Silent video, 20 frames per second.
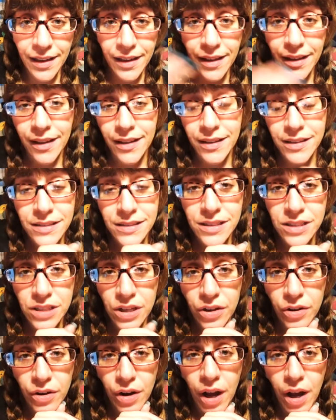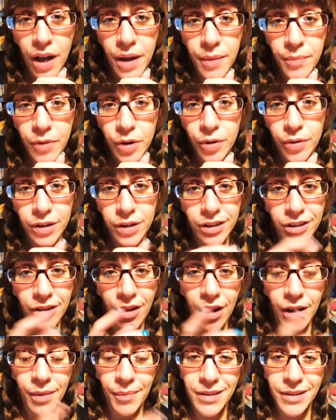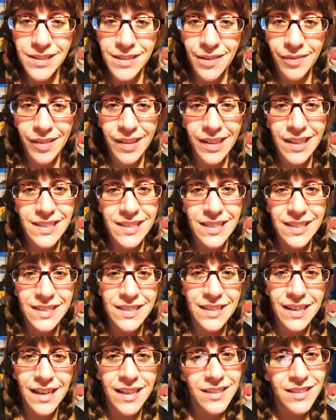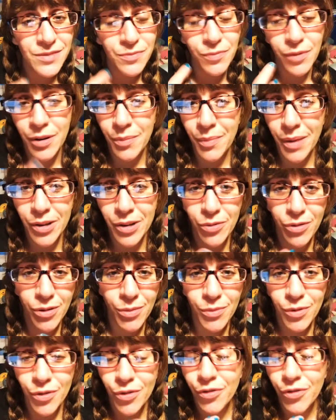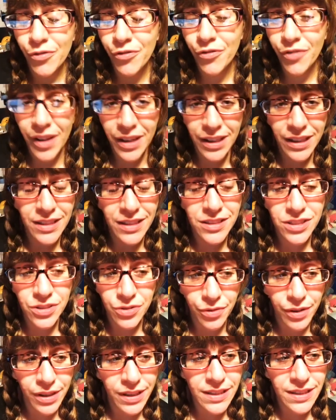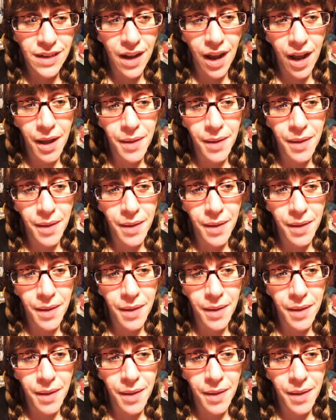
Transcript: So I'm going to talk about something. This isn't as one of my normal funny story times.